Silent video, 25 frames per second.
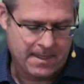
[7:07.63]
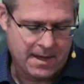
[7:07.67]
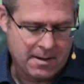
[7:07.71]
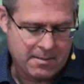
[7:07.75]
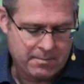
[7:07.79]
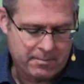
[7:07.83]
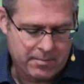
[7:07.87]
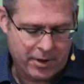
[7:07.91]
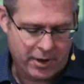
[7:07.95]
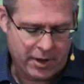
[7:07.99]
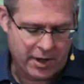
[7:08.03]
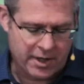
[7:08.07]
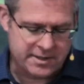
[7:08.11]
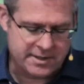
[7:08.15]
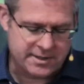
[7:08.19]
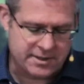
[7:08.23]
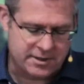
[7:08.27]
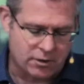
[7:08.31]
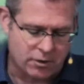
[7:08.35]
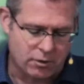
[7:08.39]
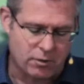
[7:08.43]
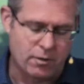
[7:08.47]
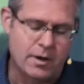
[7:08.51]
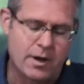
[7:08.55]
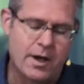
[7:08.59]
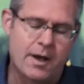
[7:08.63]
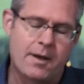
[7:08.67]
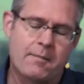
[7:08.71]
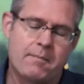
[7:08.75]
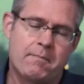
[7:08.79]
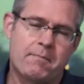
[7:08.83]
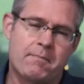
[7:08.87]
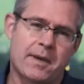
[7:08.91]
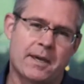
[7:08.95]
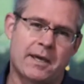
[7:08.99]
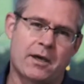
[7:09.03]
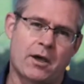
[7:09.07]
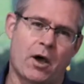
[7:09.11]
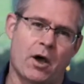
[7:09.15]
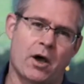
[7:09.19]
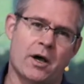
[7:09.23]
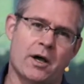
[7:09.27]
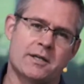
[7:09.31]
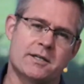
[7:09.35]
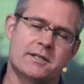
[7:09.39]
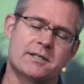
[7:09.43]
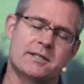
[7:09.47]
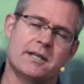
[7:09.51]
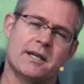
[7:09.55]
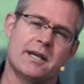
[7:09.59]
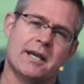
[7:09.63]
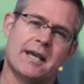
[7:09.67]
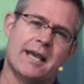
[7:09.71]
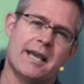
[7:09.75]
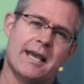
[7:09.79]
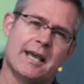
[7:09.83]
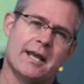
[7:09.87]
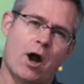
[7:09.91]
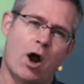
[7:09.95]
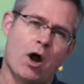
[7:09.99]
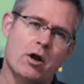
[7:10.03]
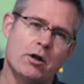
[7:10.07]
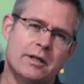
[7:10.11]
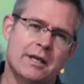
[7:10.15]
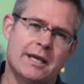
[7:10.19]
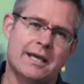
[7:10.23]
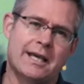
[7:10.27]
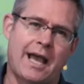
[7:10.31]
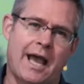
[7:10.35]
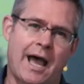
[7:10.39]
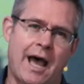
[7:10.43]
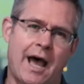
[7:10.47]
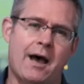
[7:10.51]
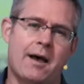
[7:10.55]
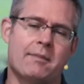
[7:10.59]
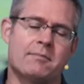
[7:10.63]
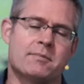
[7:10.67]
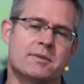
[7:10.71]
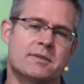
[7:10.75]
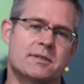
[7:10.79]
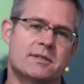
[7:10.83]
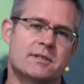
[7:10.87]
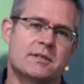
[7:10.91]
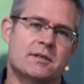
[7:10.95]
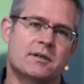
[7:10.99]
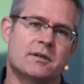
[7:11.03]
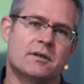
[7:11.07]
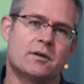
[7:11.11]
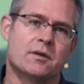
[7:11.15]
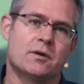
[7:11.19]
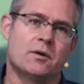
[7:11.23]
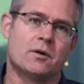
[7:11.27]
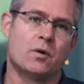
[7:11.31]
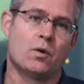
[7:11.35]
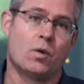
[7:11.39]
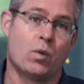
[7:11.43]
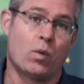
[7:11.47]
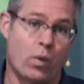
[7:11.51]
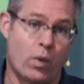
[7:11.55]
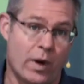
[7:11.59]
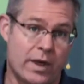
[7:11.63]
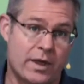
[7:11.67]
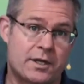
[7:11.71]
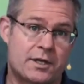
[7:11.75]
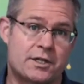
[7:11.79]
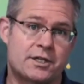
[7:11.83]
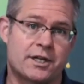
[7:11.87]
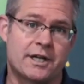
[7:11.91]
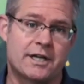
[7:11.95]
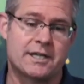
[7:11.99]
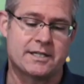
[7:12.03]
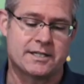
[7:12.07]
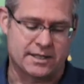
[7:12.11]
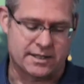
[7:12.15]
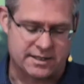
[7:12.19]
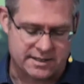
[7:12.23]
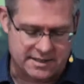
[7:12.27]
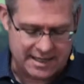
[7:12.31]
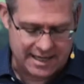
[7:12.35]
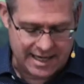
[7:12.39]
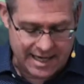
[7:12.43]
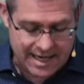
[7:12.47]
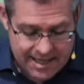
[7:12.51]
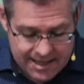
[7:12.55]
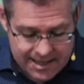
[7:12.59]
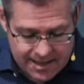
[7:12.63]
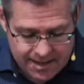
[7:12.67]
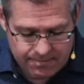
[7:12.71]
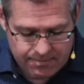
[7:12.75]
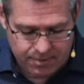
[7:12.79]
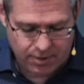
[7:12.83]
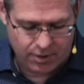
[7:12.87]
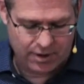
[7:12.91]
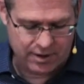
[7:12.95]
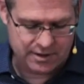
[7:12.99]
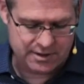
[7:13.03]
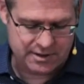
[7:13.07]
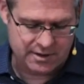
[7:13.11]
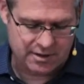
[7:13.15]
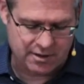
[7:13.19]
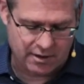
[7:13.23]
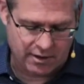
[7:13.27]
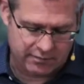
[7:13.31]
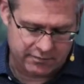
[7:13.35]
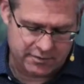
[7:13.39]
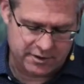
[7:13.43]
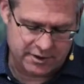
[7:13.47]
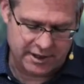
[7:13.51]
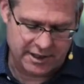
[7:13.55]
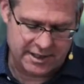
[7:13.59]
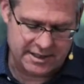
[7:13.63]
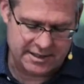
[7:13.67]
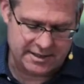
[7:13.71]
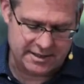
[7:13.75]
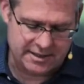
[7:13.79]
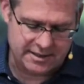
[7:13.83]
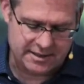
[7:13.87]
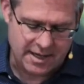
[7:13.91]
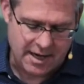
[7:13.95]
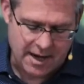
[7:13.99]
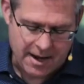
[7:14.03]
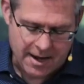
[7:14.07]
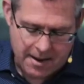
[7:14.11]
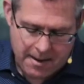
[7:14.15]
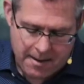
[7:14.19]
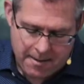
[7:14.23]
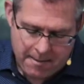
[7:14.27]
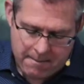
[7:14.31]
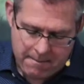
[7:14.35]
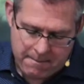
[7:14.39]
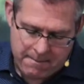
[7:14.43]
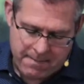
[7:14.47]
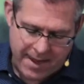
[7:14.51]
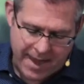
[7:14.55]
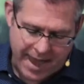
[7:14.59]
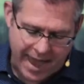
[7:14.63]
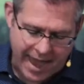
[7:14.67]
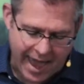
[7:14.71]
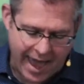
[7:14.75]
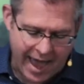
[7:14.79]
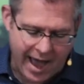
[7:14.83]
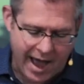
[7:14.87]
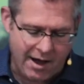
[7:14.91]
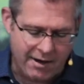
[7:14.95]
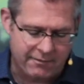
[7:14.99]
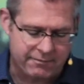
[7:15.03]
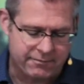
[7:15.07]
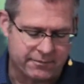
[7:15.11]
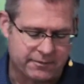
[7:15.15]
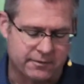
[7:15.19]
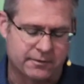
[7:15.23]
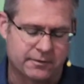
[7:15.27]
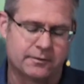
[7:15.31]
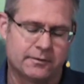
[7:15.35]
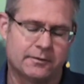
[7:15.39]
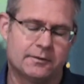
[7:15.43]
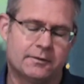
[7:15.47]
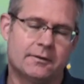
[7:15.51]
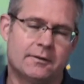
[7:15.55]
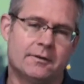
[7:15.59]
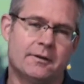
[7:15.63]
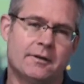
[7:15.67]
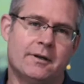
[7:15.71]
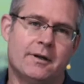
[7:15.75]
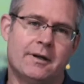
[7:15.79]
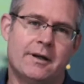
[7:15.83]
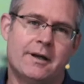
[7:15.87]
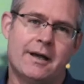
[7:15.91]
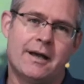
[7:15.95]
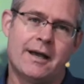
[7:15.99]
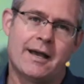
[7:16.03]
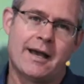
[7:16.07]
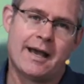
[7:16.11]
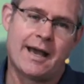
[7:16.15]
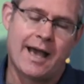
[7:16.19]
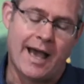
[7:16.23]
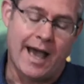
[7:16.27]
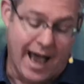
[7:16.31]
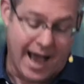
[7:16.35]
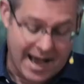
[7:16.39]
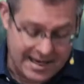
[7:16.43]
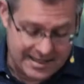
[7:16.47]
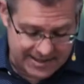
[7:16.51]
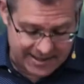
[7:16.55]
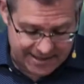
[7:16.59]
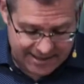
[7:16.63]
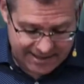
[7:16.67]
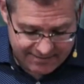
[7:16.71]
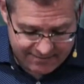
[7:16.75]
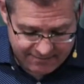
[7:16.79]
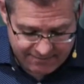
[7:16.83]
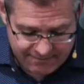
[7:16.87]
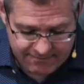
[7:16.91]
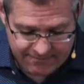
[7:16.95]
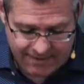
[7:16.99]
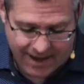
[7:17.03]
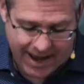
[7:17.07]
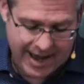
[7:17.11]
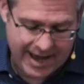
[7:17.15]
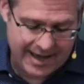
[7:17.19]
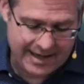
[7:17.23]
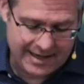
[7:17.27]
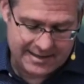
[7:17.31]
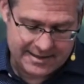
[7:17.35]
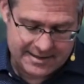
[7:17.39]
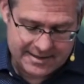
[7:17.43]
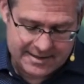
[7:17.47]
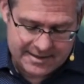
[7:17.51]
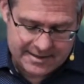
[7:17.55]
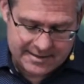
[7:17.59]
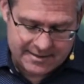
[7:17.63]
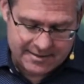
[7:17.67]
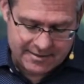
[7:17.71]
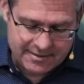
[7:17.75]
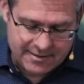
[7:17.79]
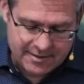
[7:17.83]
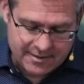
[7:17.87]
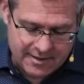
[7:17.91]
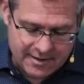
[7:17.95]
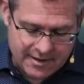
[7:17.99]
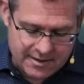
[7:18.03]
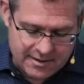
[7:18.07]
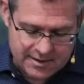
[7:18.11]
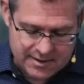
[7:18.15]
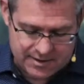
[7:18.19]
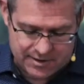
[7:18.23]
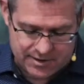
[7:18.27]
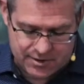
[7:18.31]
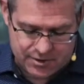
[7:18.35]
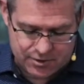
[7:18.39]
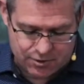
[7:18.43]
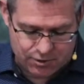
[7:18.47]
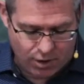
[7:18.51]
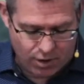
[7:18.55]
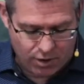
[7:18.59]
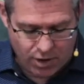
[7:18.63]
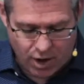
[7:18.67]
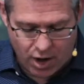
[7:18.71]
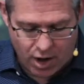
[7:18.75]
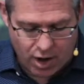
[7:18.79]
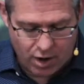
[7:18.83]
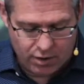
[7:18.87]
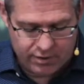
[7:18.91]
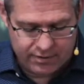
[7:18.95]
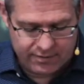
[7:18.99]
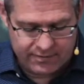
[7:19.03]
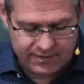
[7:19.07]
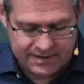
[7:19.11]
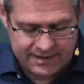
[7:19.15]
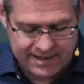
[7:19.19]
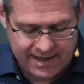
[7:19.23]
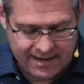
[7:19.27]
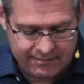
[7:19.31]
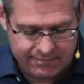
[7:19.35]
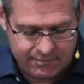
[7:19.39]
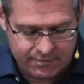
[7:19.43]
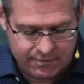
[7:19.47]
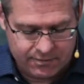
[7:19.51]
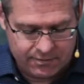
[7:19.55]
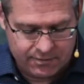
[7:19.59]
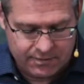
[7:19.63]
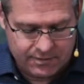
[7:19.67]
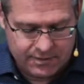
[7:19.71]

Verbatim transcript: Personal because it only comes with Jesus, in the person of Jesus. Powerful as it invades the stronghold of the devil,